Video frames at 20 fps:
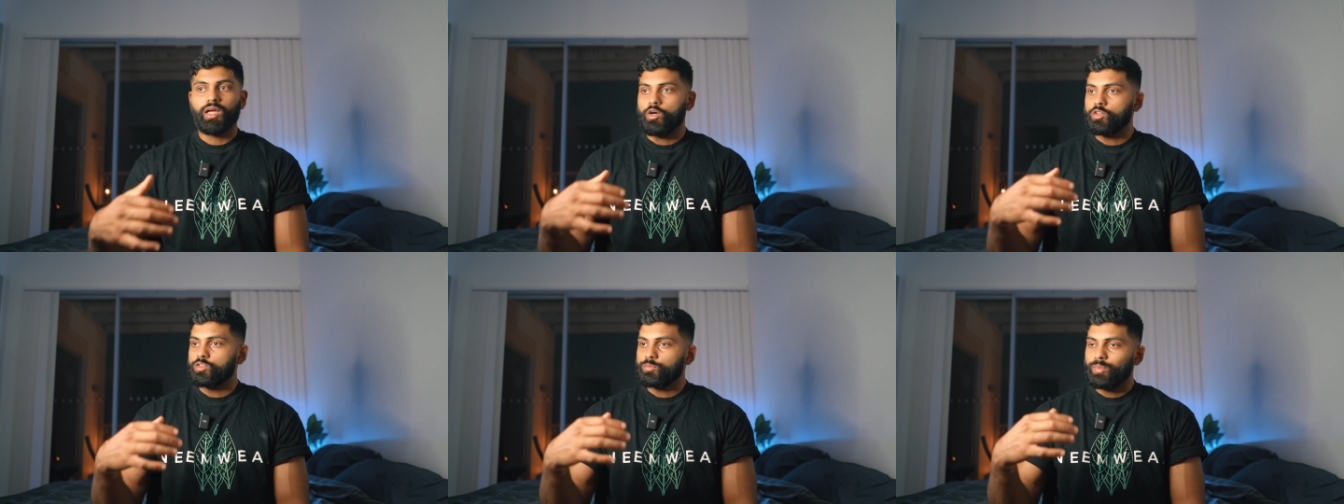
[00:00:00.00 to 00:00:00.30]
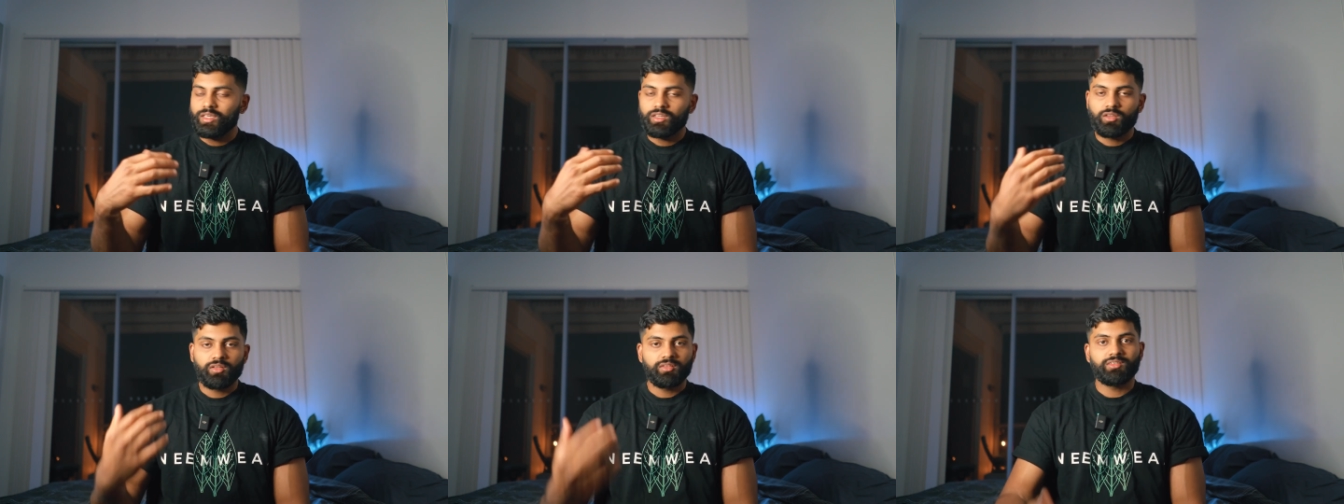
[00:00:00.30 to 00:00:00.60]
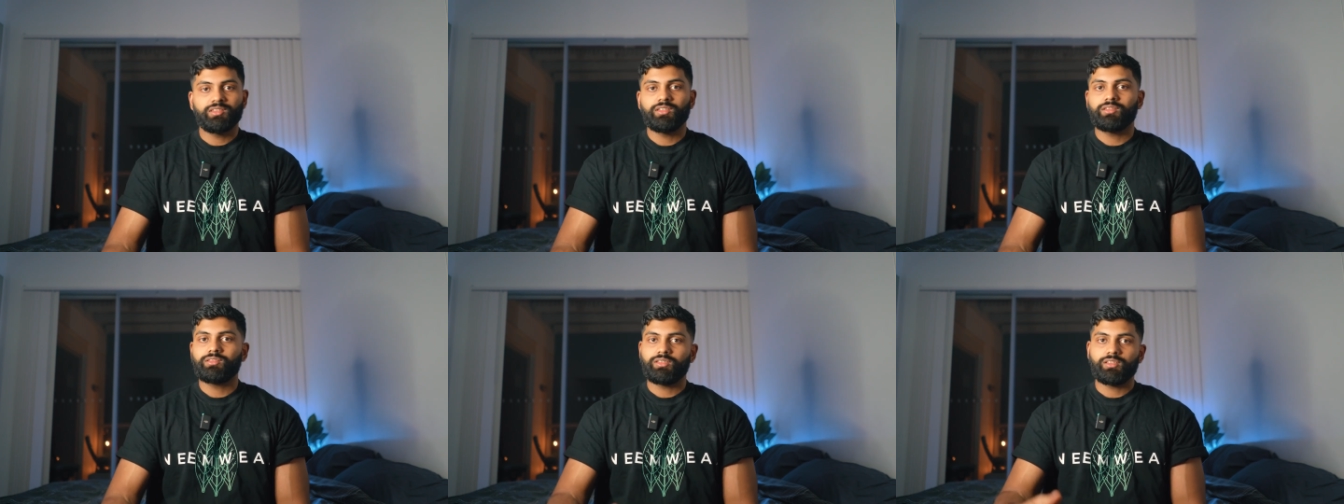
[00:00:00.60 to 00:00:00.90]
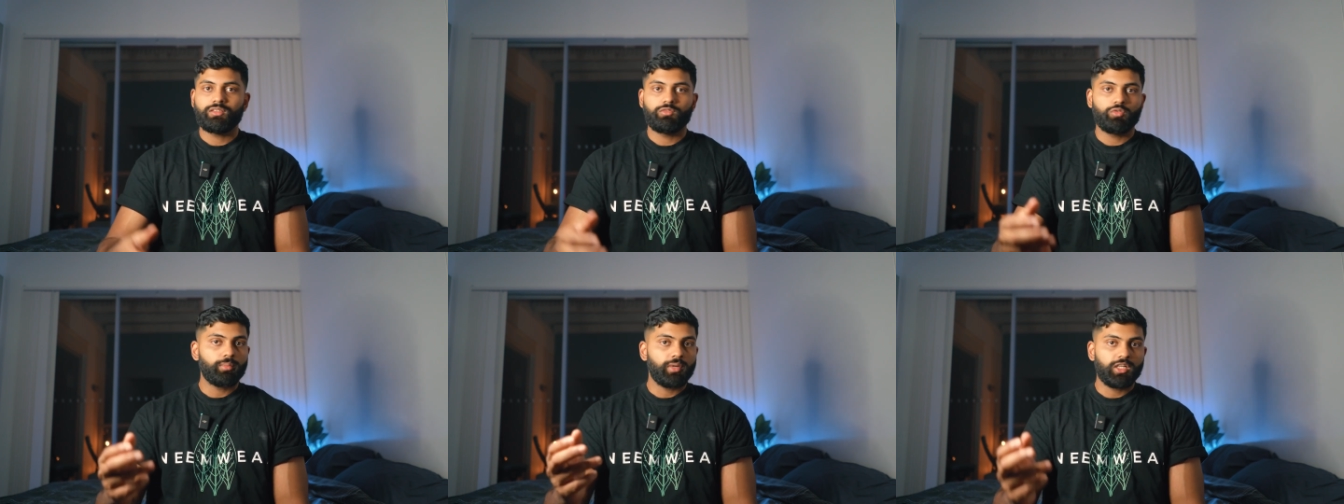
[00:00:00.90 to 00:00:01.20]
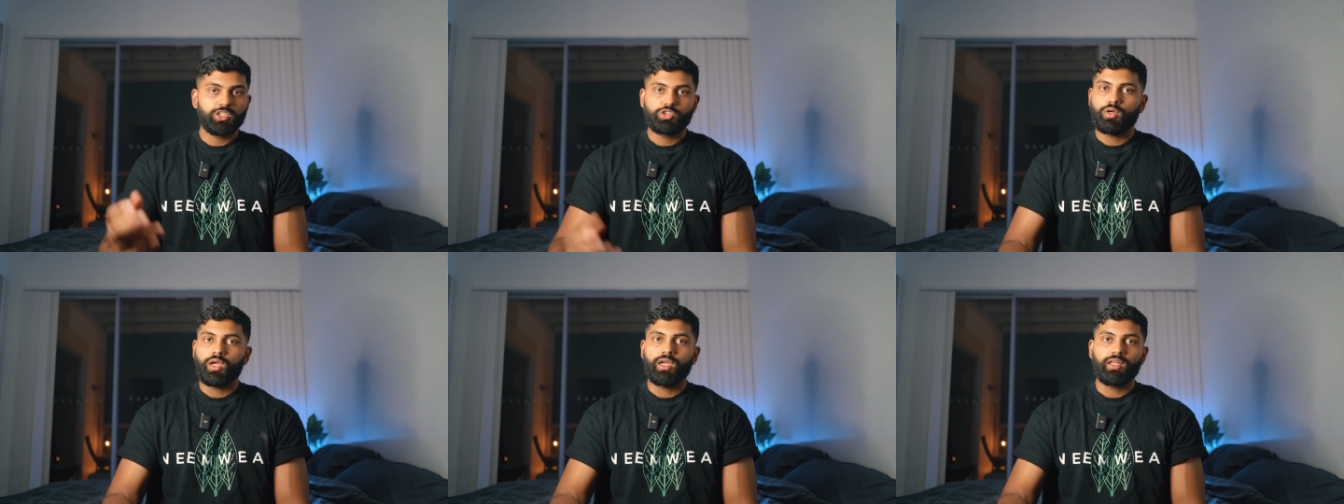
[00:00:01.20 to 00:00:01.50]
I was being consistent with
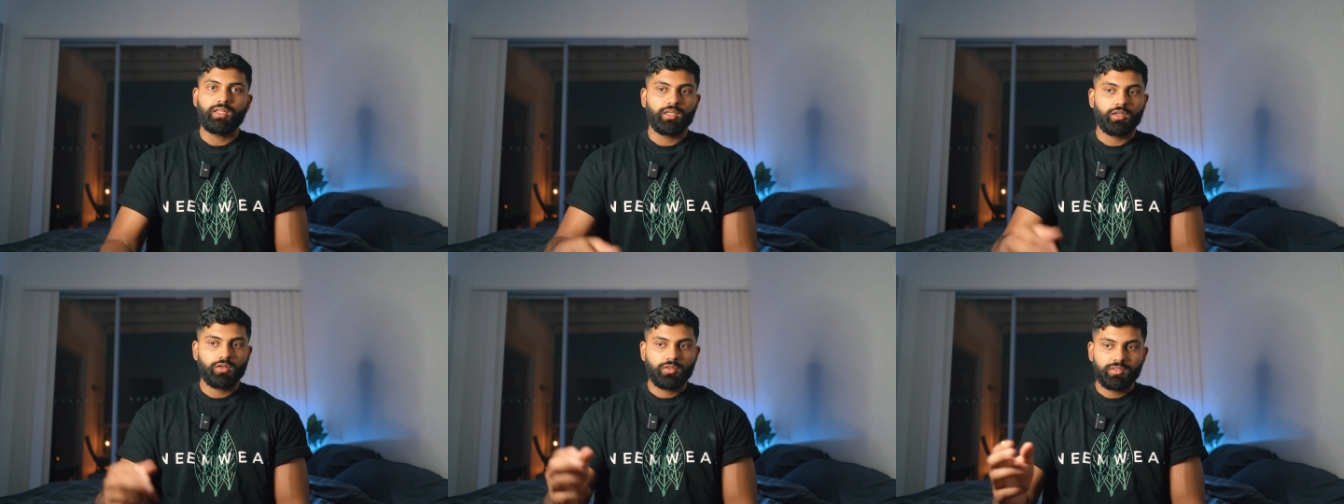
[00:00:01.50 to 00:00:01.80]
my training,